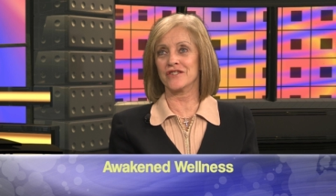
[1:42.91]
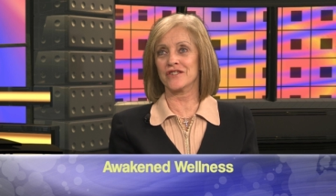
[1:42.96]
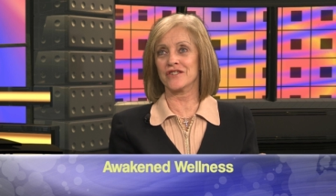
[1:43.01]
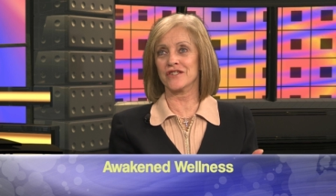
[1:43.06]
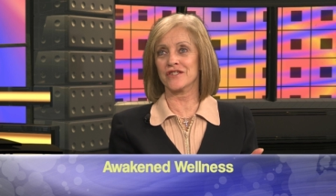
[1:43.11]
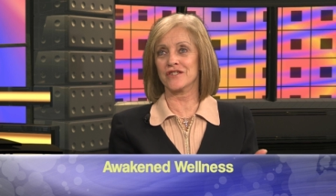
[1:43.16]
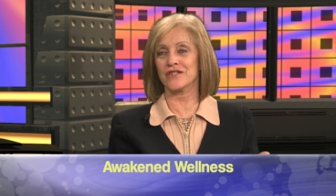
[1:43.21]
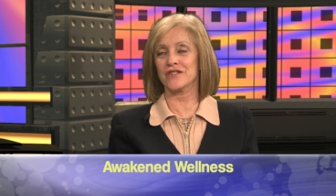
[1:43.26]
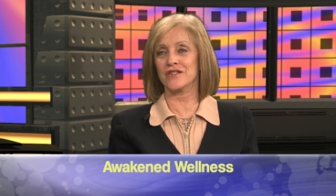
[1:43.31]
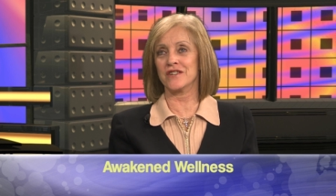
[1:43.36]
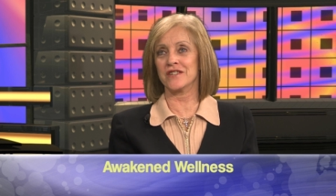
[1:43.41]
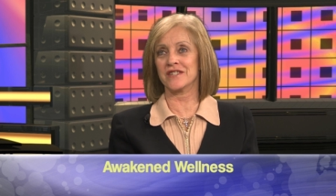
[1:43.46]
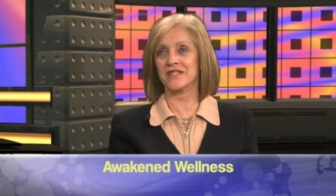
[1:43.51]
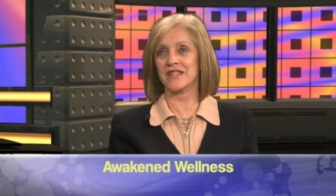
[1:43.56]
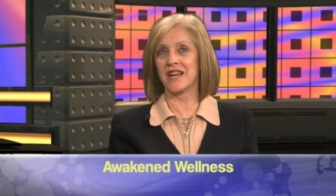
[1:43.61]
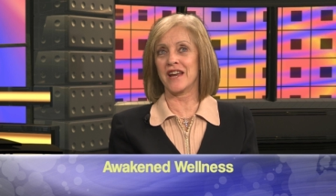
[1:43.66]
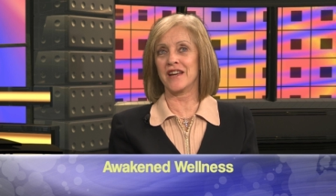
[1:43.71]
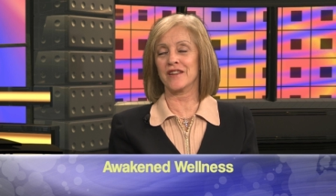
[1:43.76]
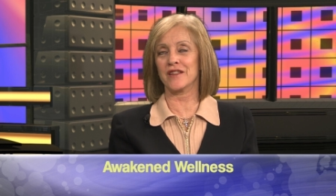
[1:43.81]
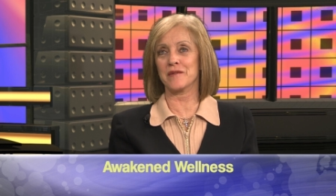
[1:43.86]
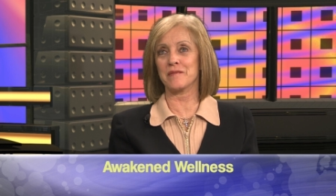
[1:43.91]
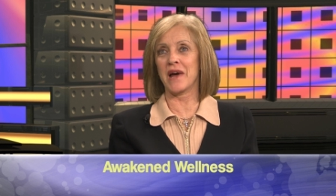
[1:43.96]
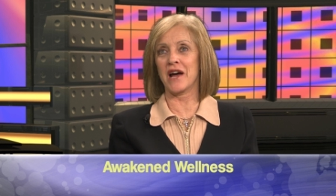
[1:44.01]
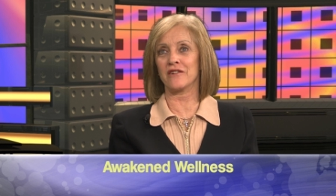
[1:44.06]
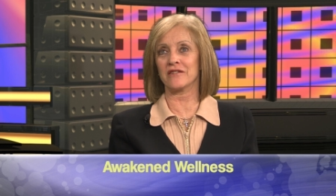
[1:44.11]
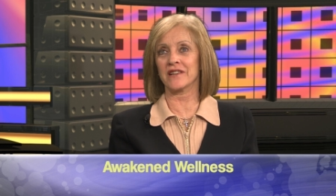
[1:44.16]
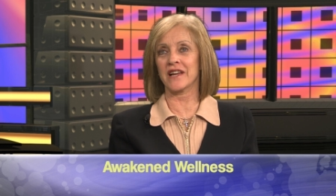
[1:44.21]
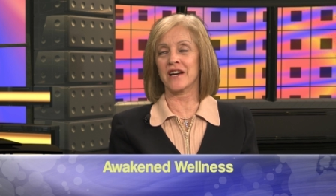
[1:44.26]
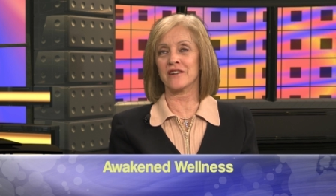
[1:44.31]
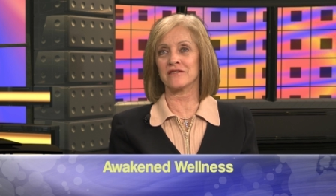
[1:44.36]
just saying them
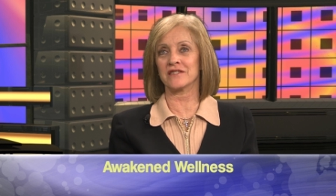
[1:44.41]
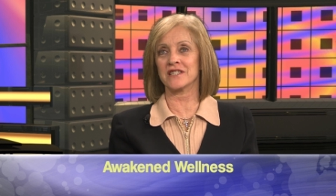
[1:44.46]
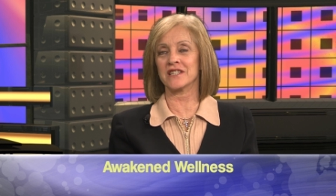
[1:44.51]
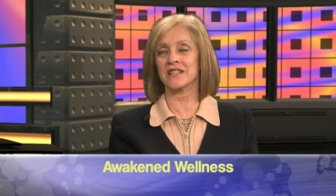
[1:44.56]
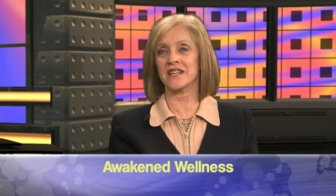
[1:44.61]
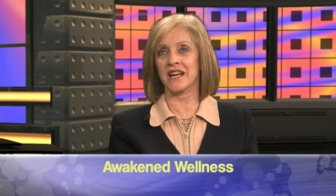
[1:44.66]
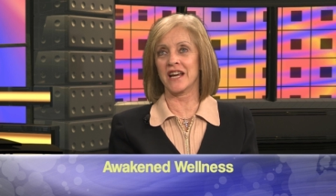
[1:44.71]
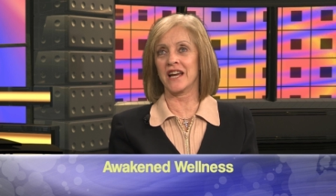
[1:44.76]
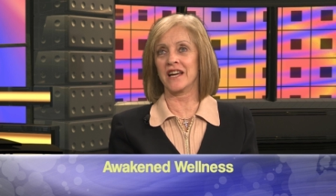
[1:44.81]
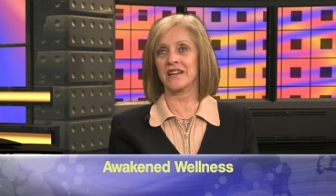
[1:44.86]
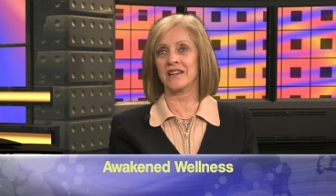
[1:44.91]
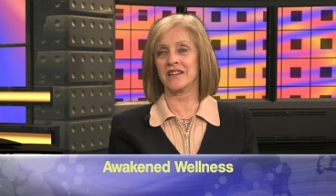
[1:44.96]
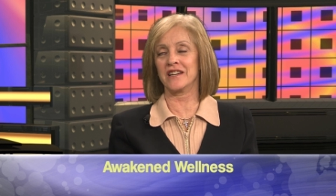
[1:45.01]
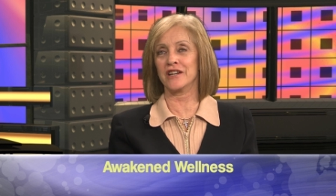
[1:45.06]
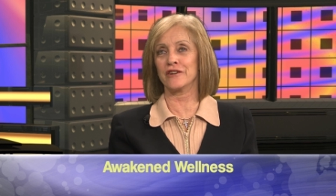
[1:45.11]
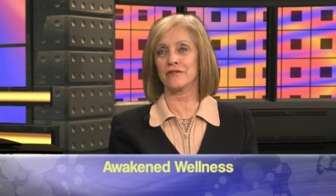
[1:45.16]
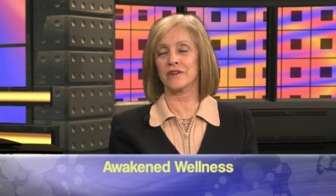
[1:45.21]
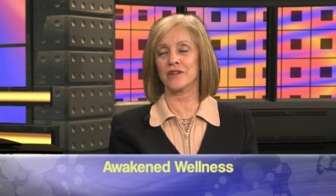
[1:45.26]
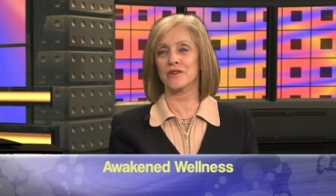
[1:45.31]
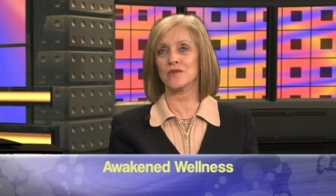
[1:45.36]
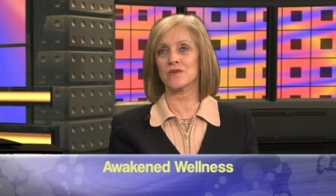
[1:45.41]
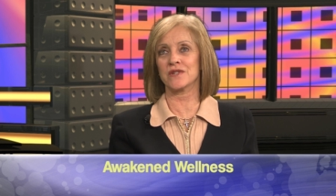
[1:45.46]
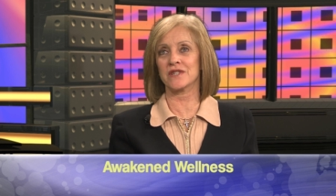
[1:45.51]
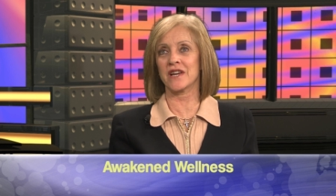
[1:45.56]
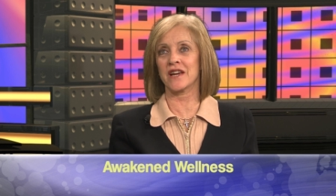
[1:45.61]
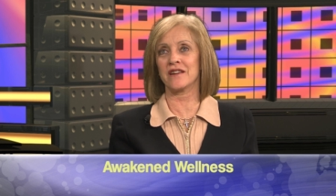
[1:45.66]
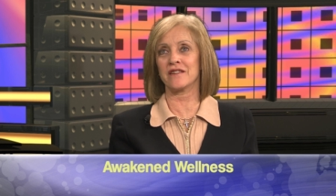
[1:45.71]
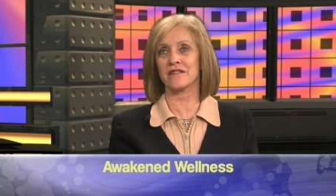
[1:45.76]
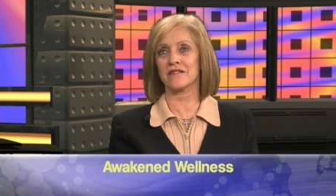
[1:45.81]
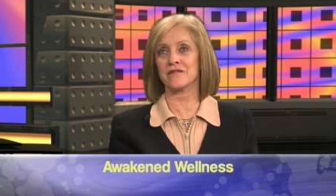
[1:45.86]
out loud today and hearing you
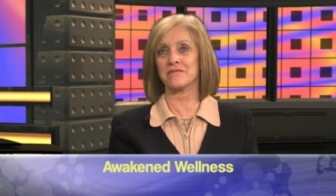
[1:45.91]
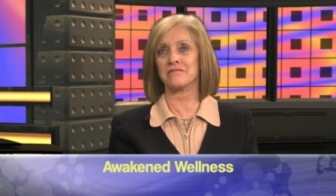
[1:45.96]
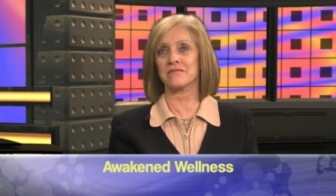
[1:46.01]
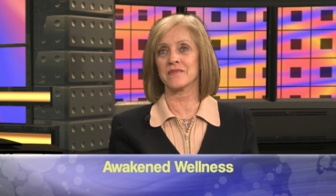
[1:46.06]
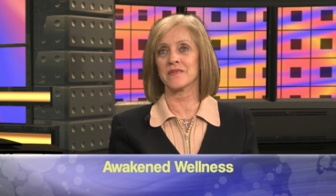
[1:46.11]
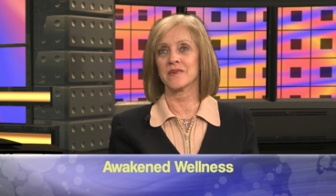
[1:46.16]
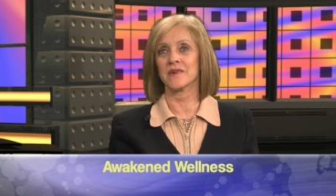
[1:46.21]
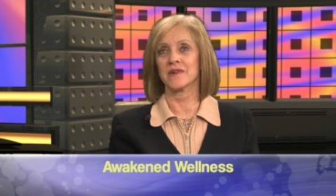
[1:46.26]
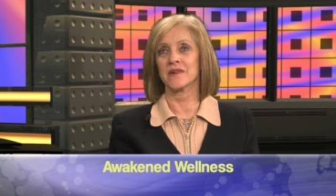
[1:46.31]
say them,